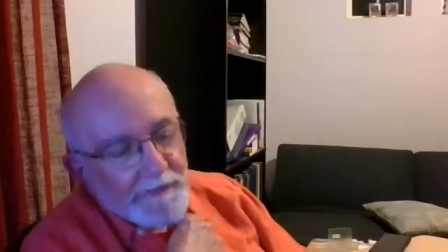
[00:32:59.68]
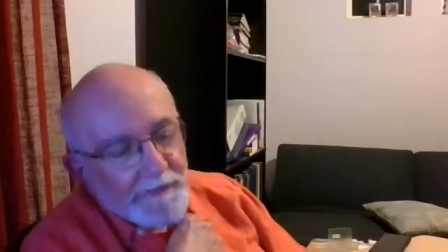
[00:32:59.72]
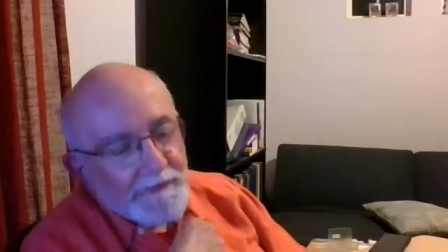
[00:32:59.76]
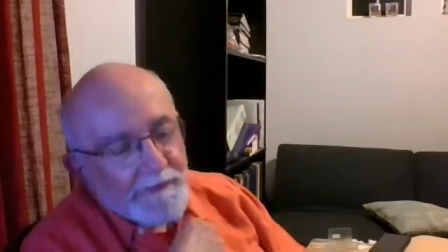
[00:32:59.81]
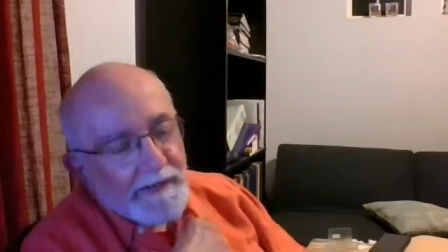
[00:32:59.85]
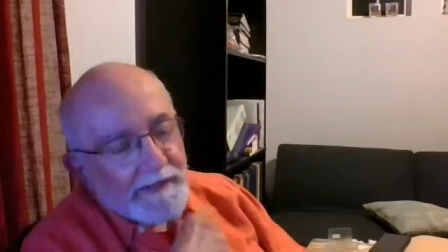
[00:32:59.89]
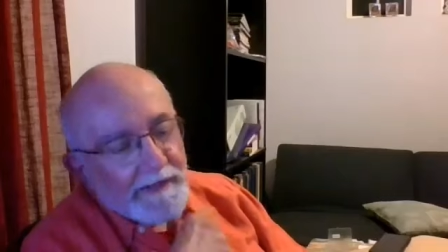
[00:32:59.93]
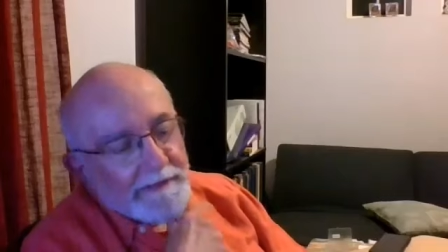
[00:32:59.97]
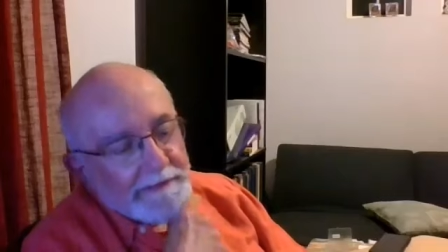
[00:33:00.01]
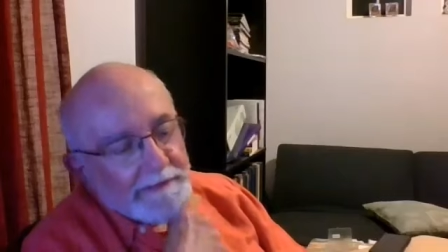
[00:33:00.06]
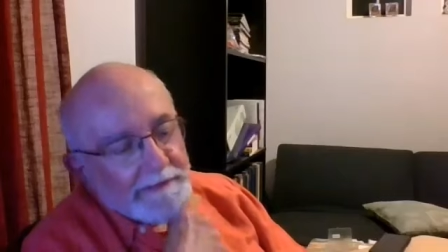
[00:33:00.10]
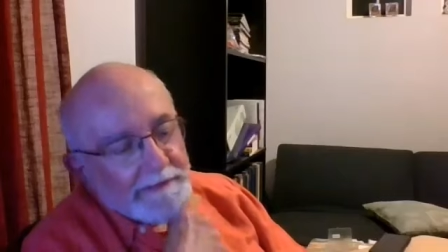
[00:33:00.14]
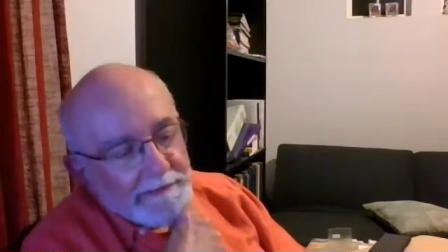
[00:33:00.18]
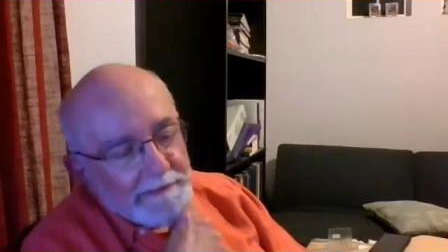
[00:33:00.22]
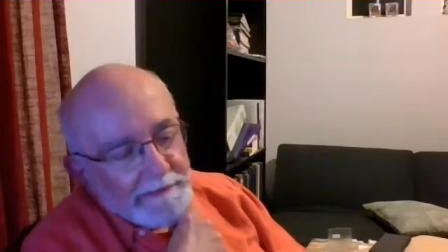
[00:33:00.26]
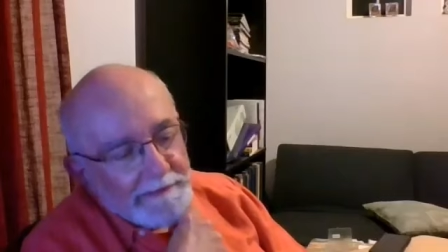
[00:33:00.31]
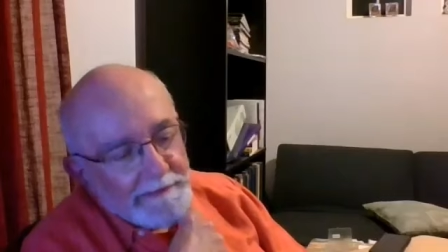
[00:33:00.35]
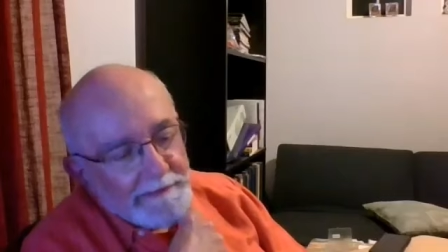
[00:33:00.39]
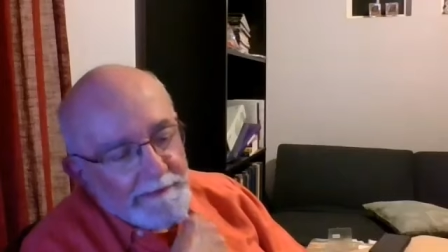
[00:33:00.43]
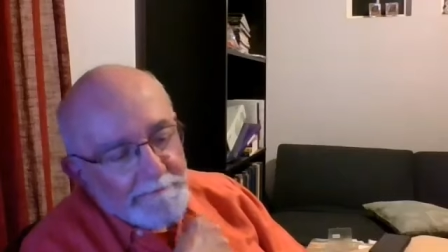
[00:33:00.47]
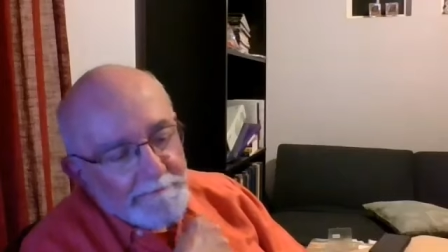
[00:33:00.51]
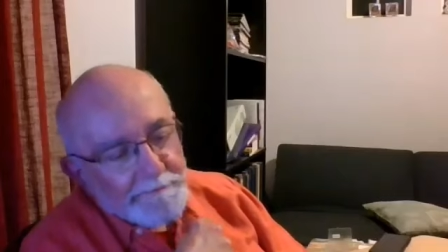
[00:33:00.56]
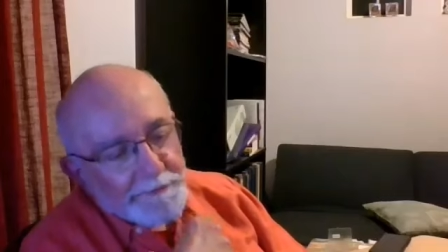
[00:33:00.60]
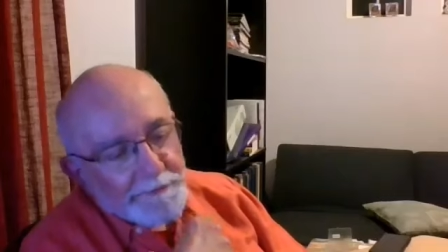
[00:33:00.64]
so
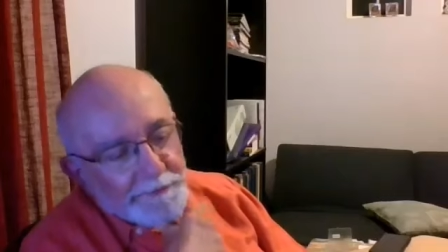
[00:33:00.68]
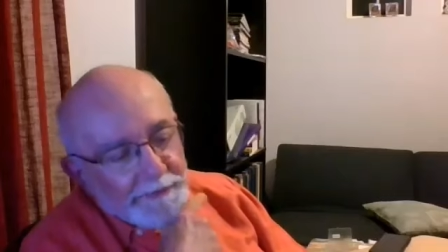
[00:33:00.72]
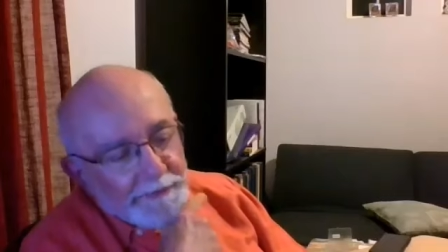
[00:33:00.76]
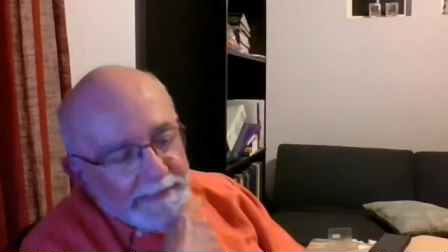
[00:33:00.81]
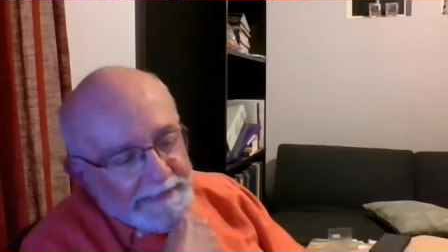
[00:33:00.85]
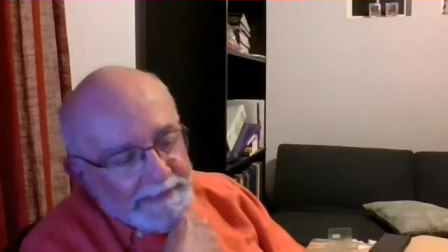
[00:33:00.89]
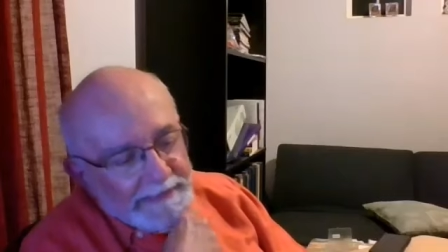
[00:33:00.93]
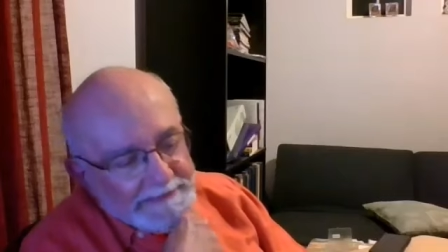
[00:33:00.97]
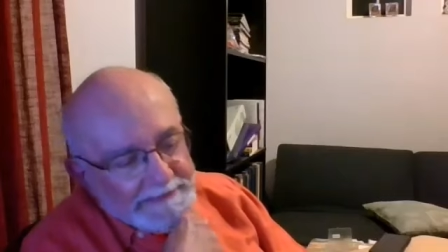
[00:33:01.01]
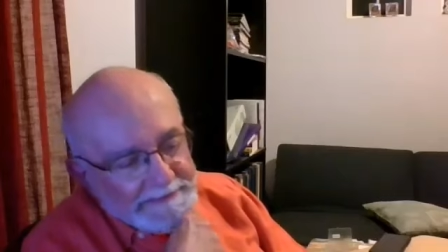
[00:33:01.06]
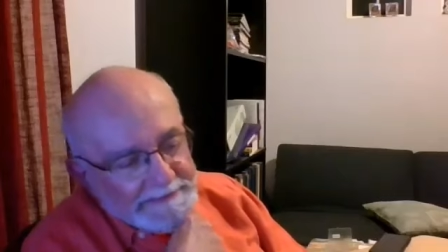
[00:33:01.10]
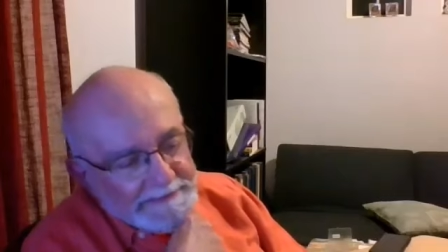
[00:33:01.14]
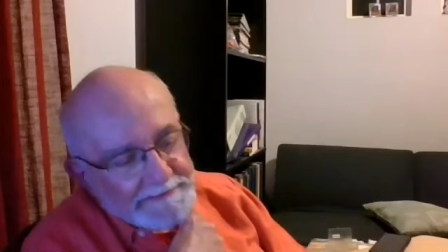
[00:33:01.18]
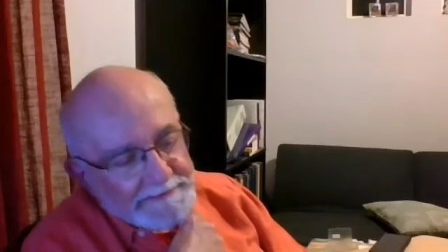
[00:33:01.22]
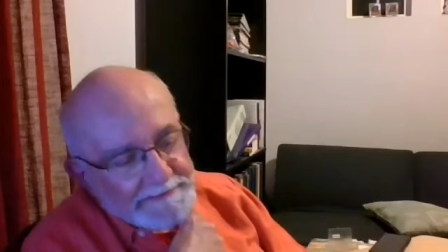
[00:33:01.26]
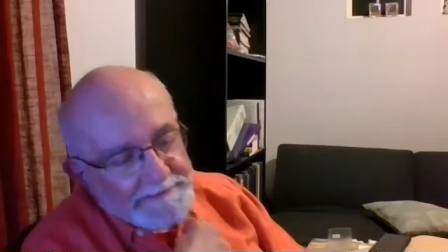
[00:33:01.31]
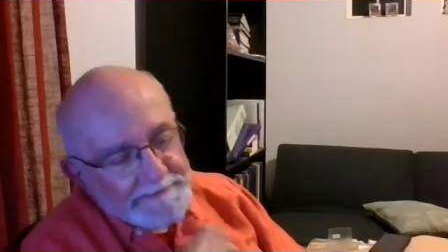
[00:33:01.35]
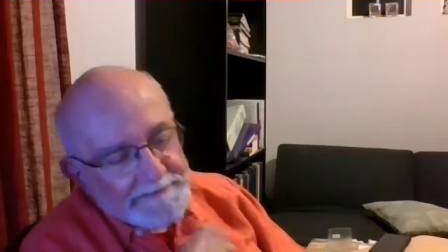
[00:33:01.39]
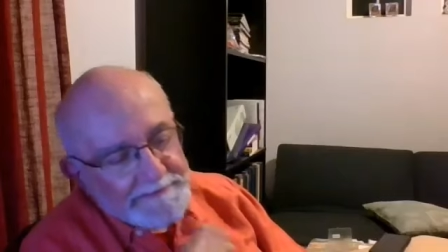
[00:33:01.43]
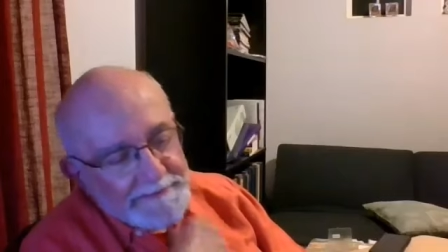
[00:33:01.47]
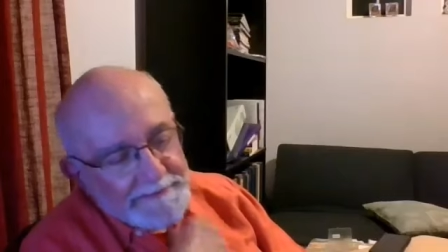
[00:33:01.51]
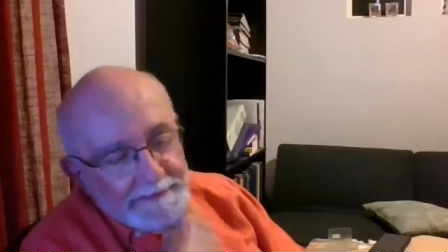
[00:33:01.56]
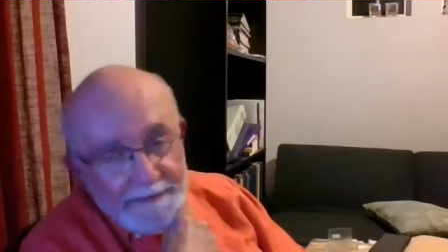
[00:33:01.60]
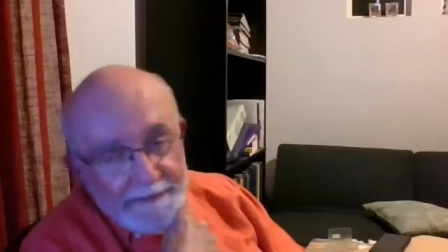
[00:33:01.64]
a
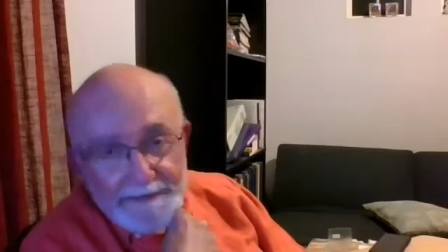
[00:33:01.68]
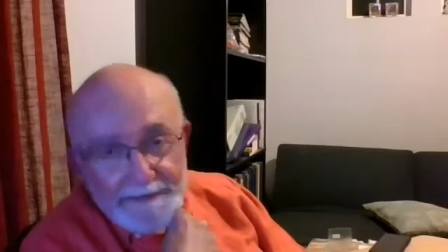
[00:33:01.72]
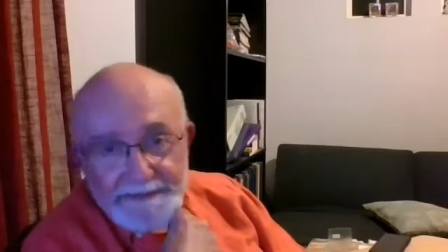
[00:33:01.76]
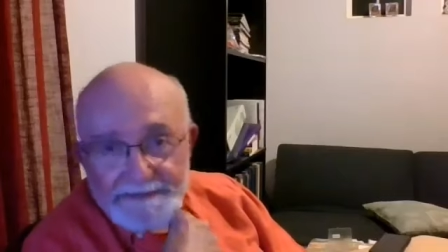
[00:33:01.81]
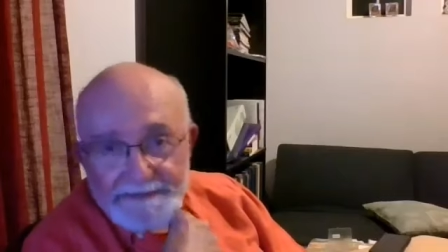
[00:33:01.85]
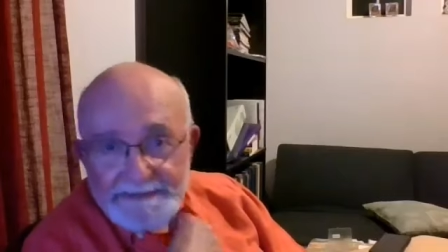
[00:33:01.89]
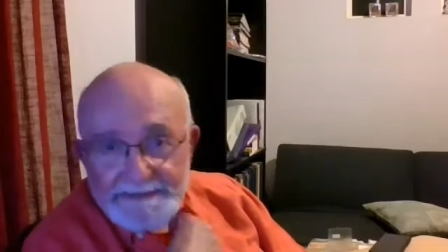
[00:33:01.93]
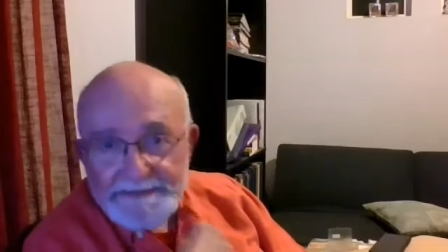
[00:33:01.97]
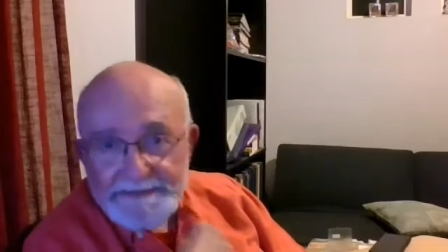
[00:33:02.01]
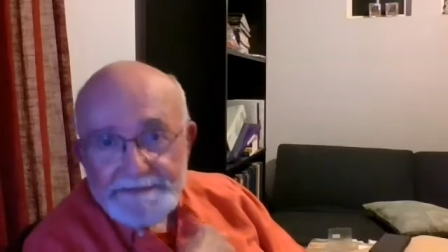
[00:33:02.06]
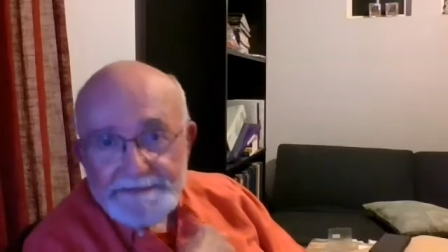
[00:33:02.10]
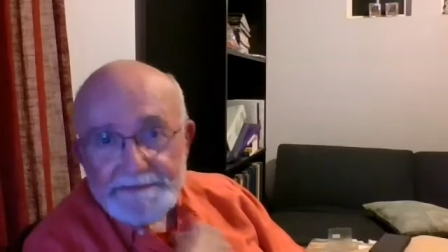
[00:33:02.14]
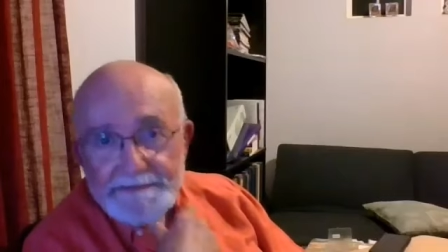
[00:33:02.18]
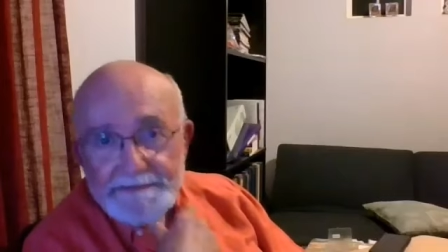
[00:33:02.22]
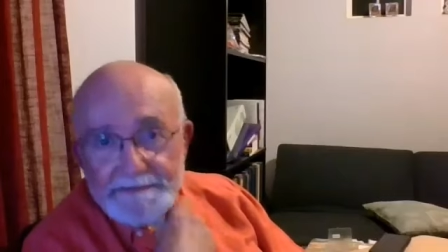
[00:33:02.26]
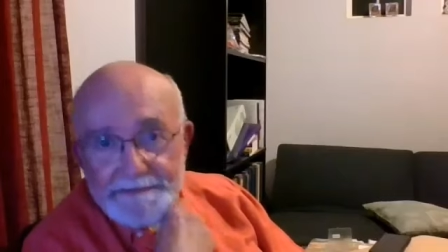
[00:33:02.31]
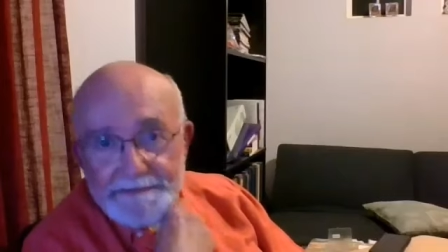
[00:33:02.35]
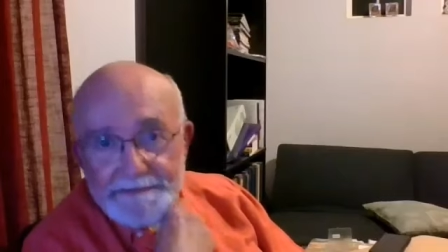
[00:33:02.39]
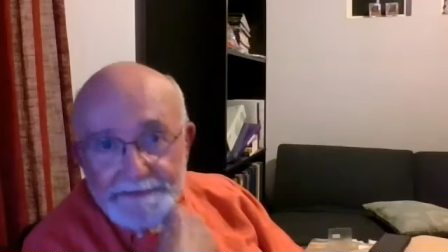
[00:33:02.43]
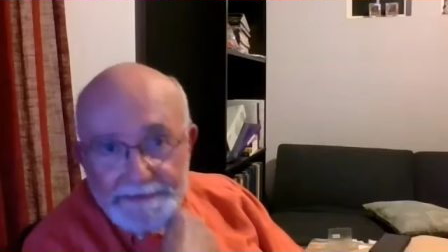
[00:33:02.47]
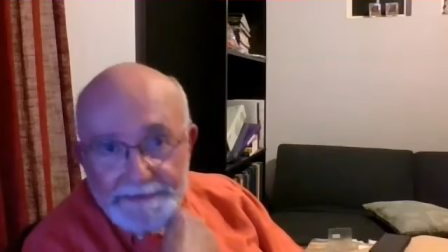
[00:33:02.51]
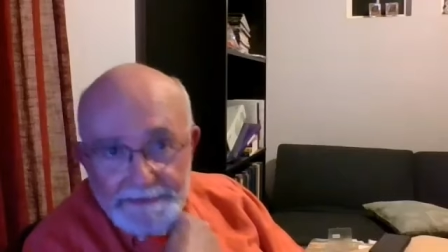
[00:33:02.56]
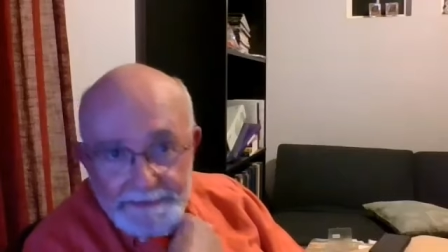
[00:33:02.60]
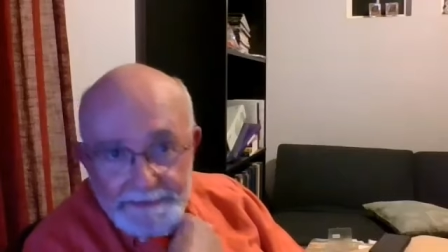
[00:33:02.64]
priest is,